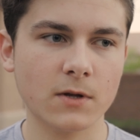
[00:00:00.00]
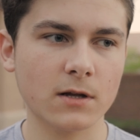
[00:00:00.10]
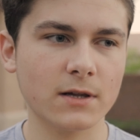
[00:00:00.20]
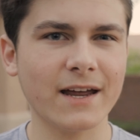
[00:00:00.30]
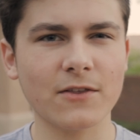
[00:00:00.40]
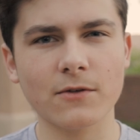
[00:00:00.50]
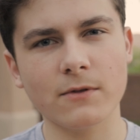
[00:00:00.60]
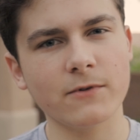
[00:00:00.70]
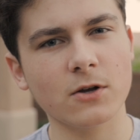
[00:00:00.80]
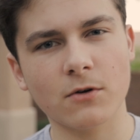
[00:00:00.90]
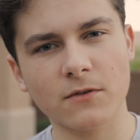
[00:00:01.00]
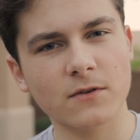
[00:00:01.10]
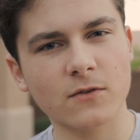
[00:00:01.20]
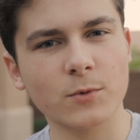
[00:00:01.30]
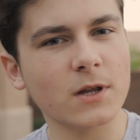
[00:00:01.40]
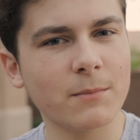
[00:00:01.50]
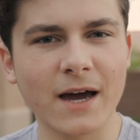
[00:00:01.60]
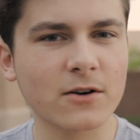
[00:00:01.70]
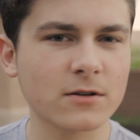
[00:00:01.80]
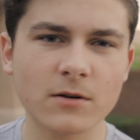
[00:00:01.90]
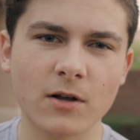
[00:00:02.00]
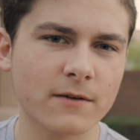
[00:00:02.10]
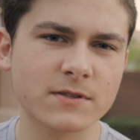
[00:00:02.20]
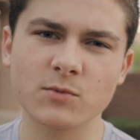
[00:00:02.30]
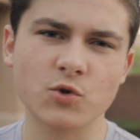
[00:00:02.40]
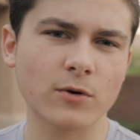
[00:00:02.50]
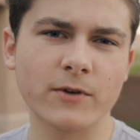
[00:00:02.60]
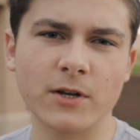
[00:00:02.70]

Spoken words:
The length of the video also doesn't really matter. I'll have some short